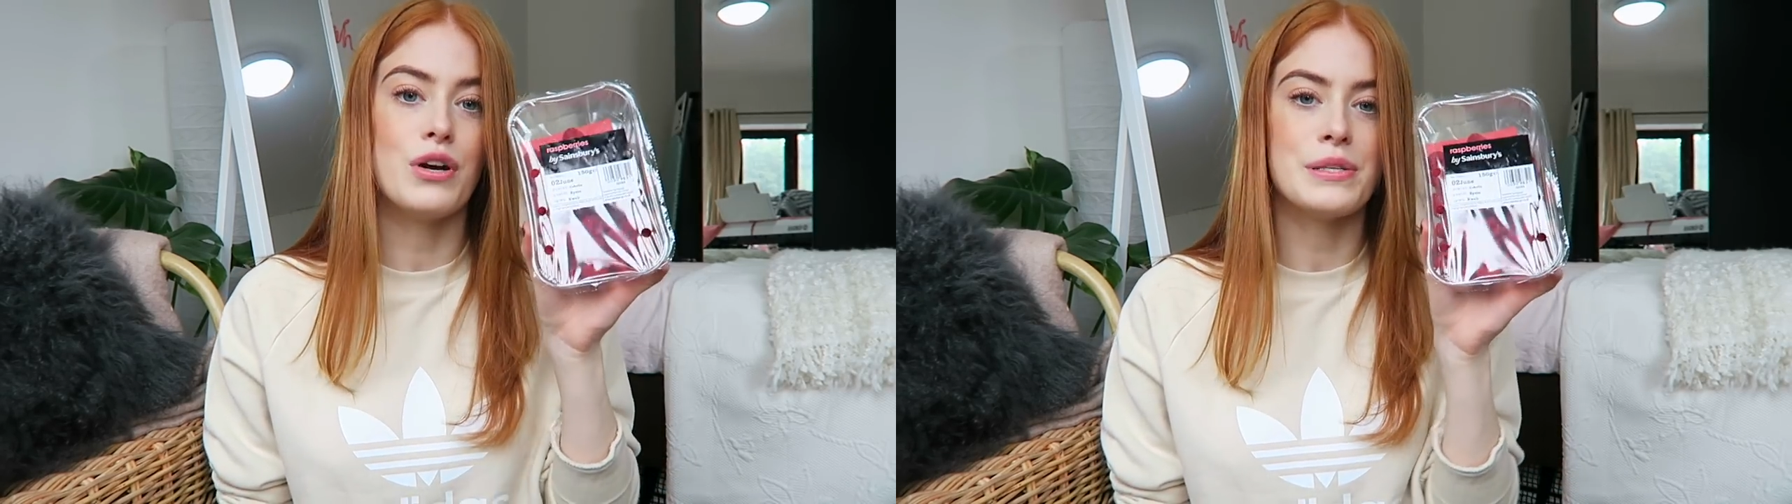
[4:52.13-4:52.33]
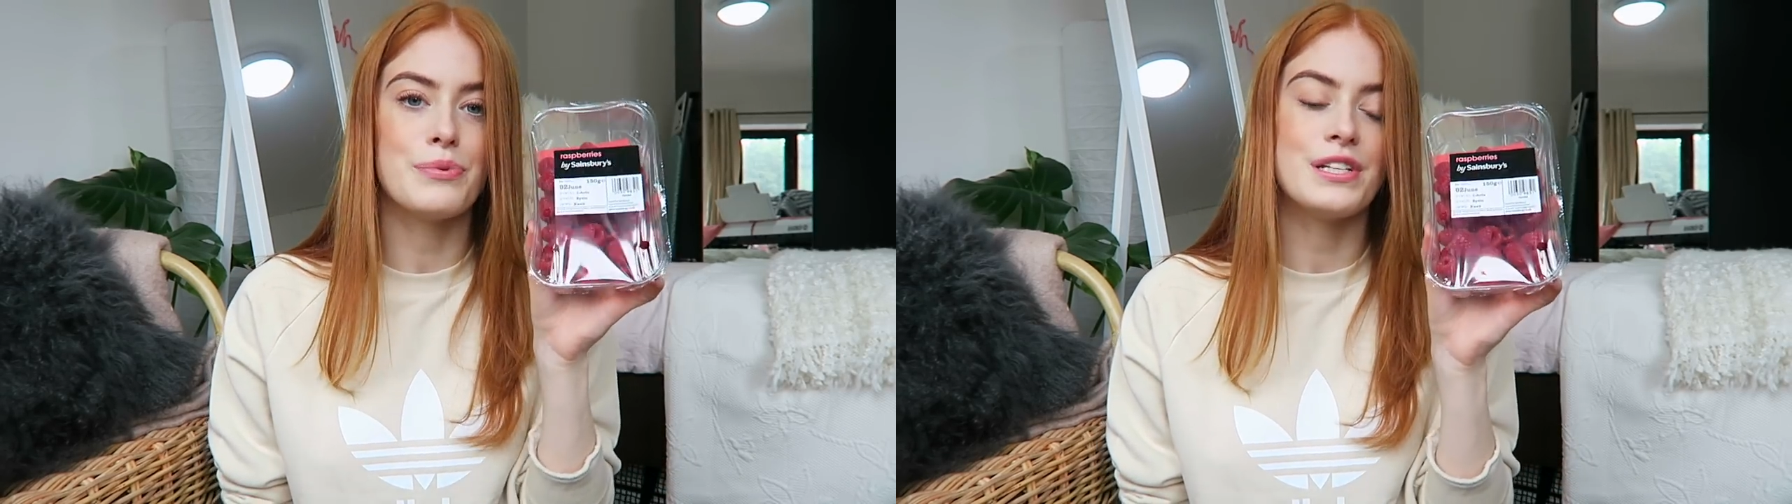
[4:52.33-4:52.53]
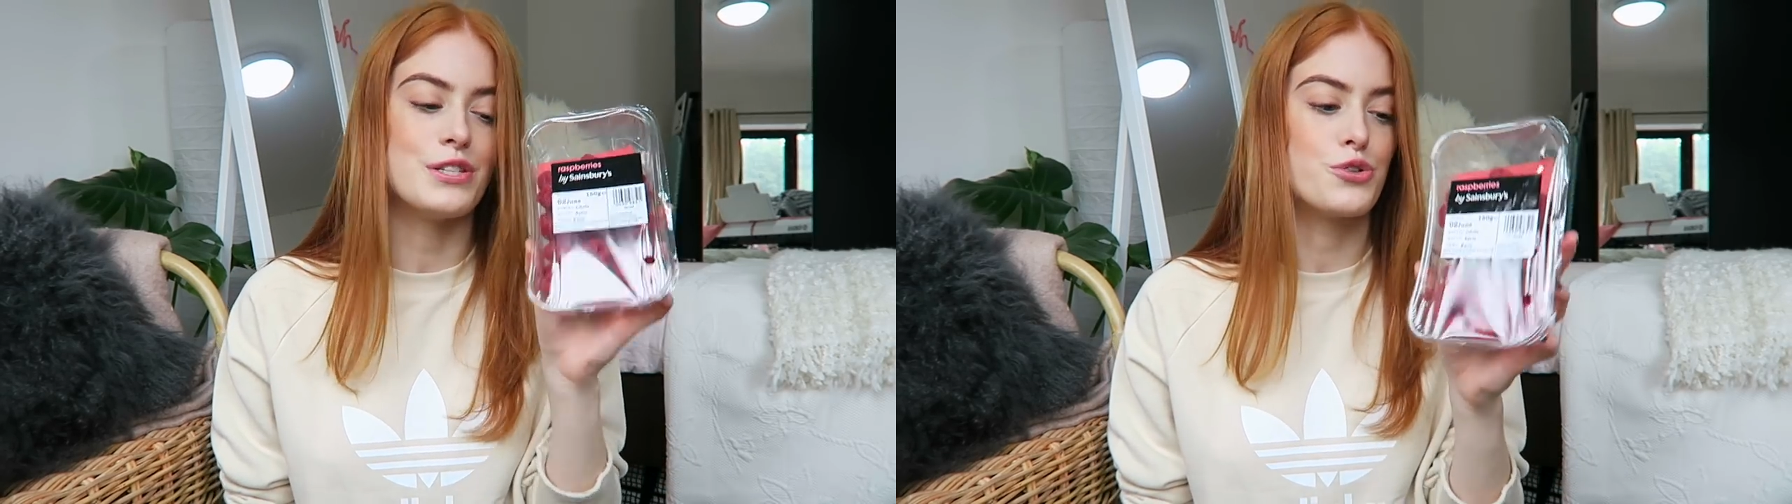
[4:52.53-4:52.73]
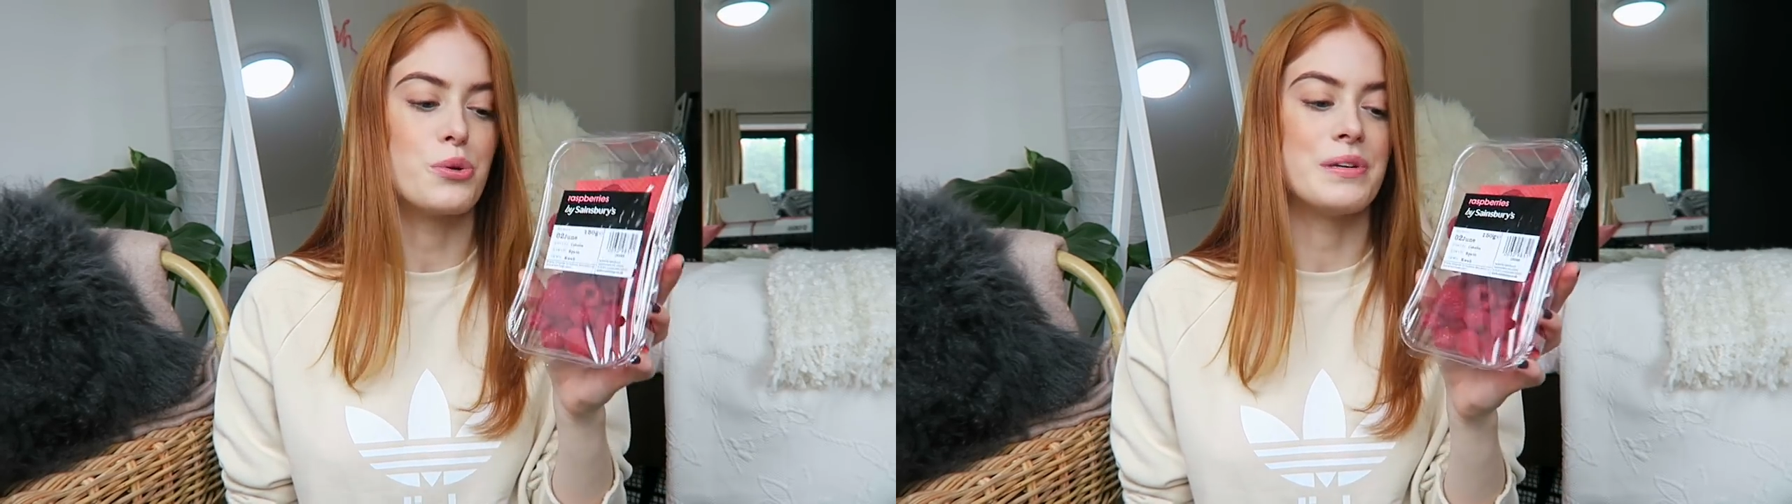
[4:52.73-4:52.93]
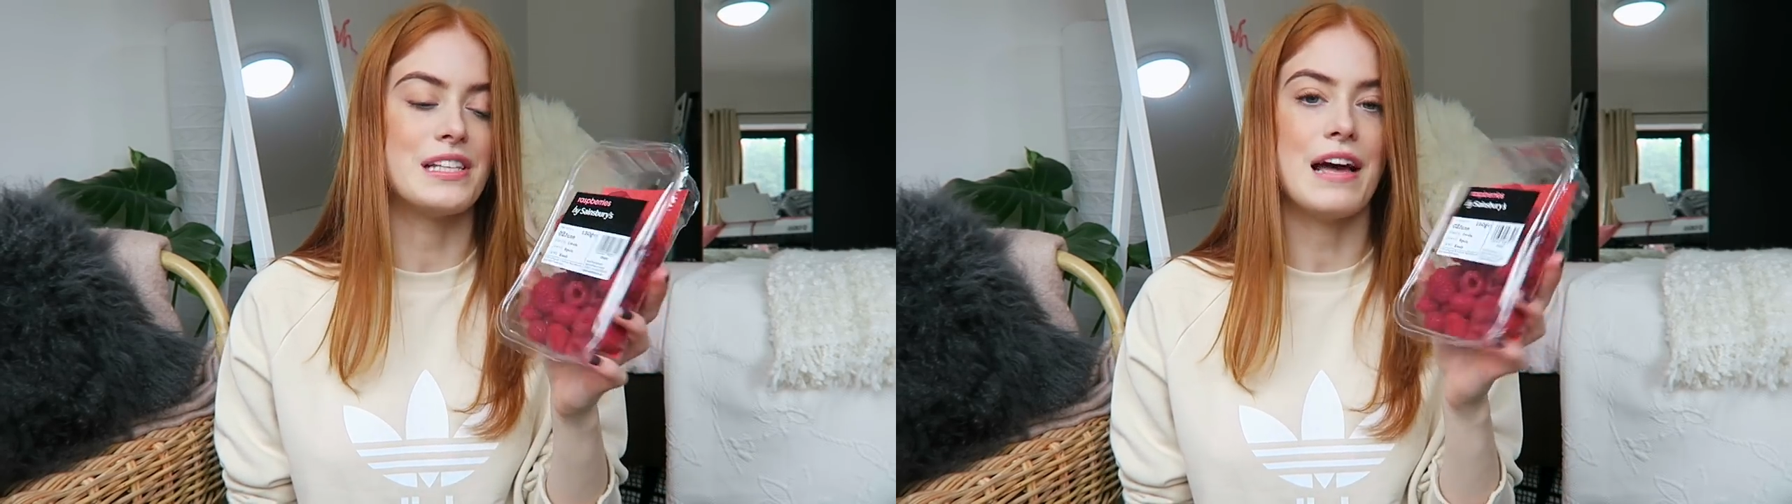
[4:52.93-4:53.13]
raspberries and
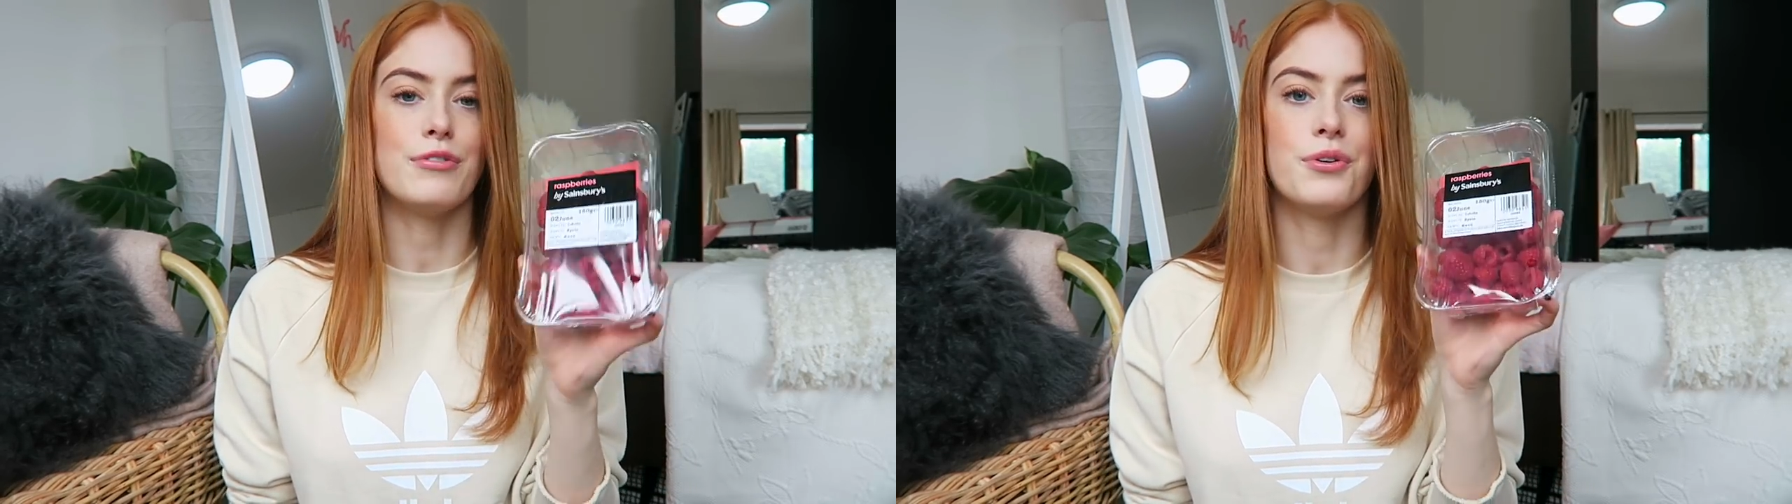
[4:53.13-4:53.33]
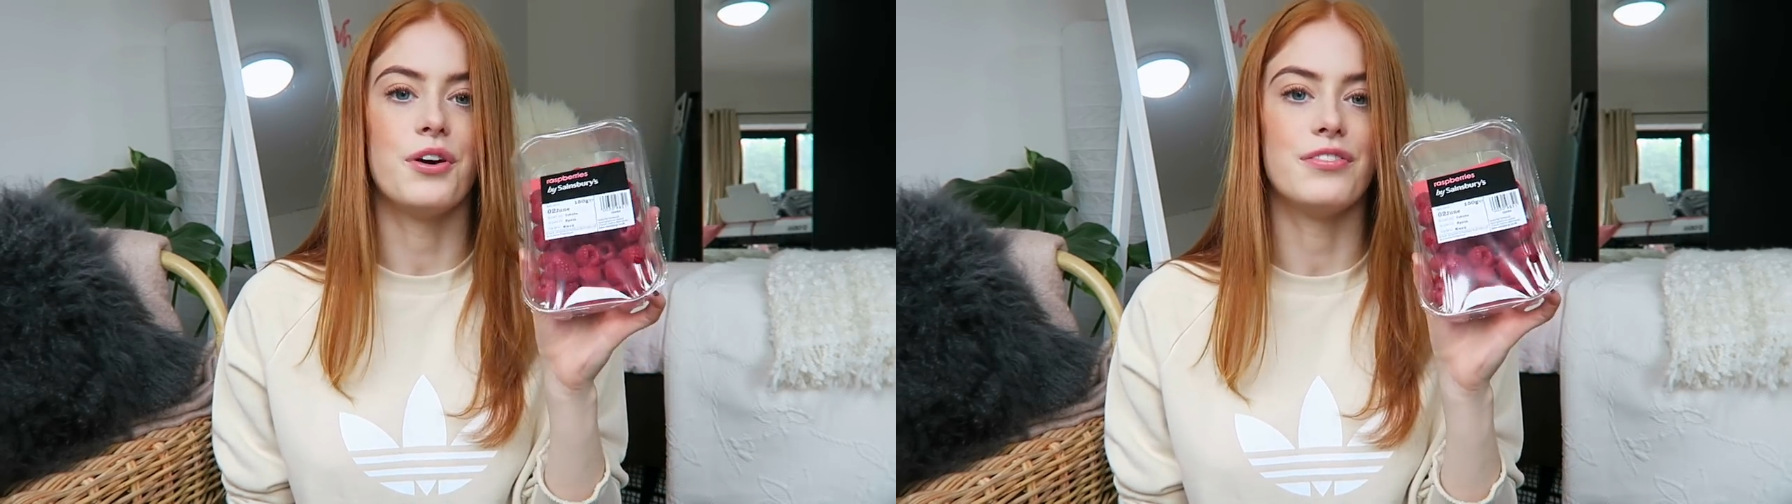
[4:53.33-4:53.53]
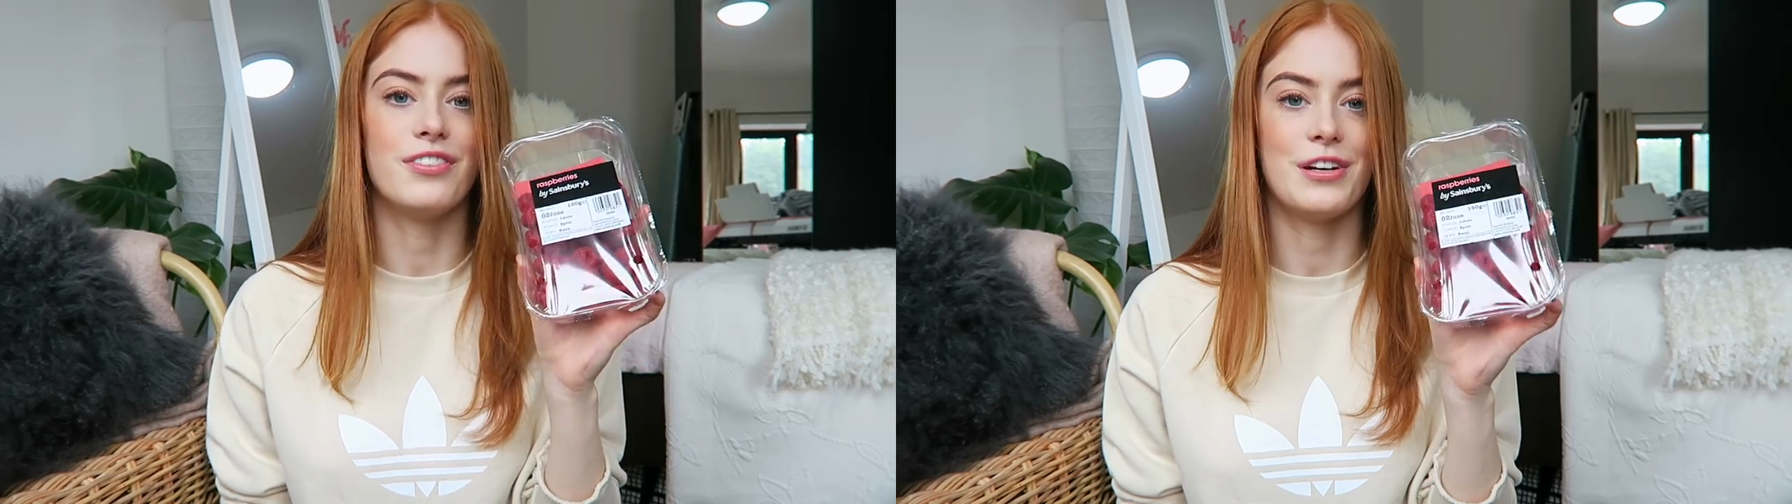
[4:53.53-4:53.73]
strawberries are ever on offer,